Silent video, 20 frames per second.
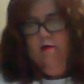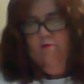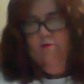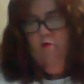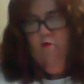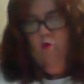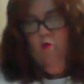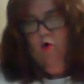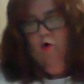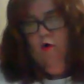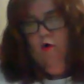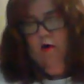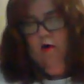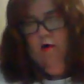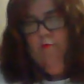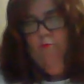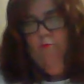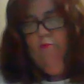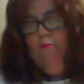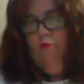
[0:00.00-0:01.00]

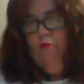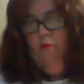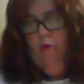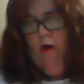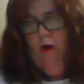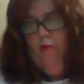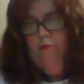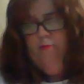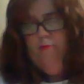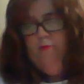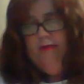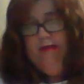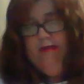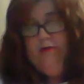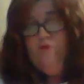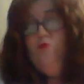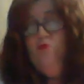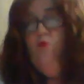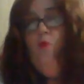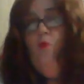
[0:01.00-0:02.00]
for probably
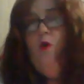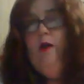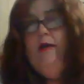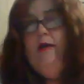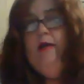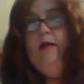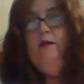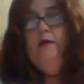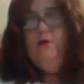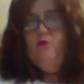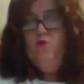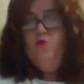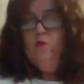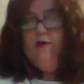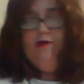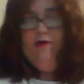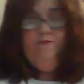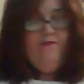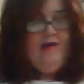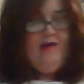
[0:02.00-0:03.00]
20 to
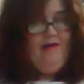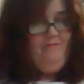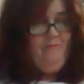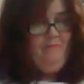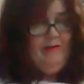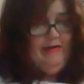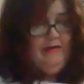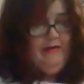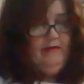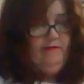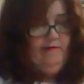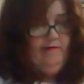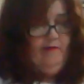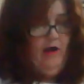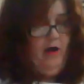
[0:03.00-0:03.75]
25 minutes,